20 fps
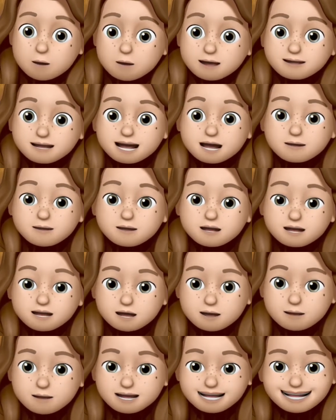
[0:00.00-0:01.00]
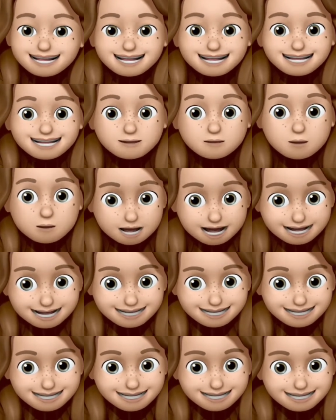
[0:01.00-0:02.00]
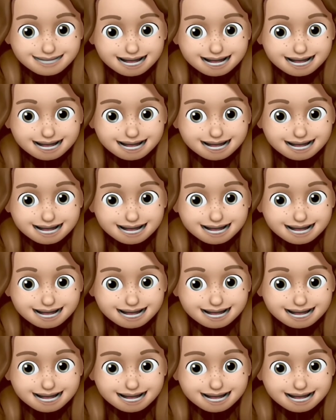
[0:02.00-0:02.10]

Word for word: when they were doing things well.